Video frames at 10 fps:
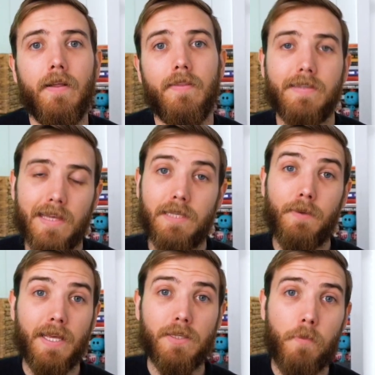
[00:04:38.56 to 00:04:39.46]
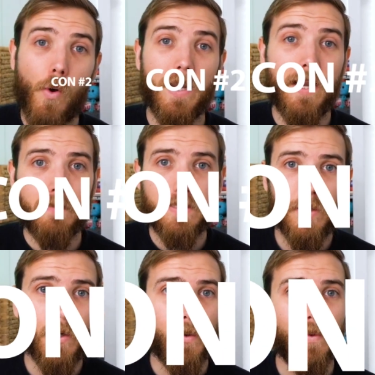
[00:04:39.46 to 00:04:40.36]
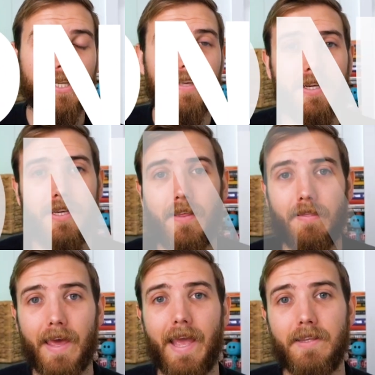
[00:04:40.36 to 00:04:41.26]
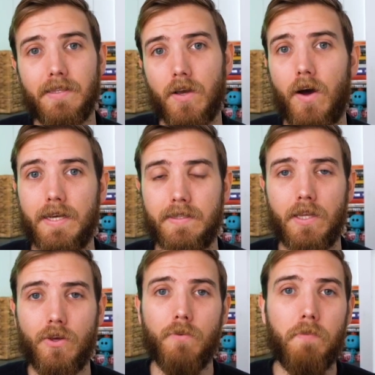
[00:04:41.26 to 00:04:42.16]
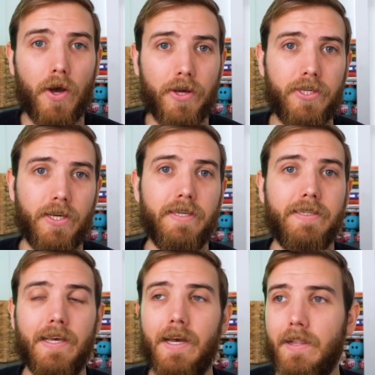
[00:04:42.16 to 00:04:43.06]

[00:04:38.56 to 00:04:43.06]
This leads me into point number 2, which is actually the land size that you purchase.